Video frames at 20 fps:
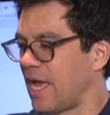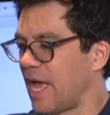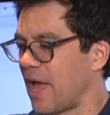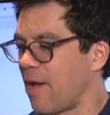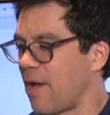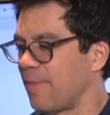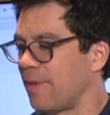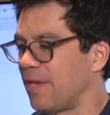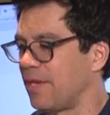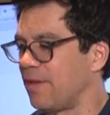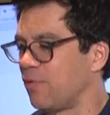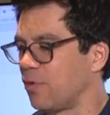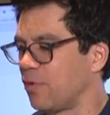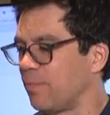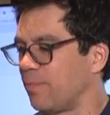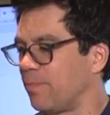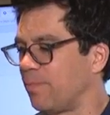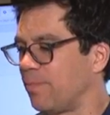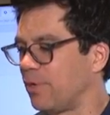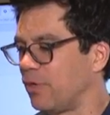How many
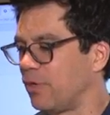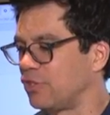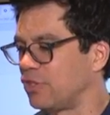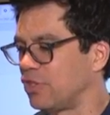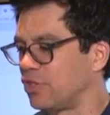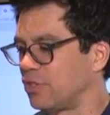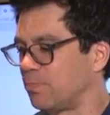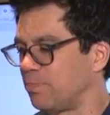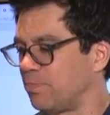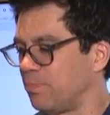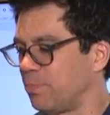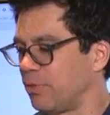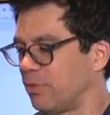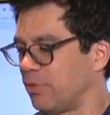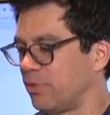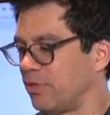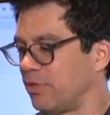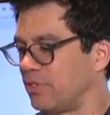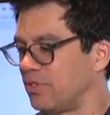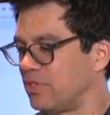were purchased
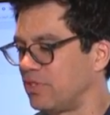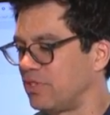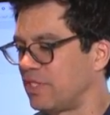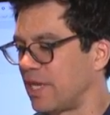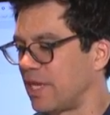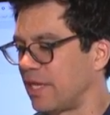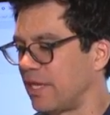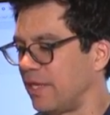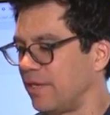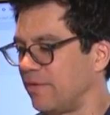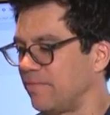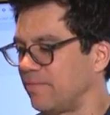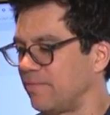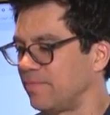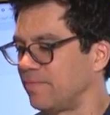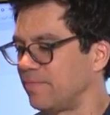per second?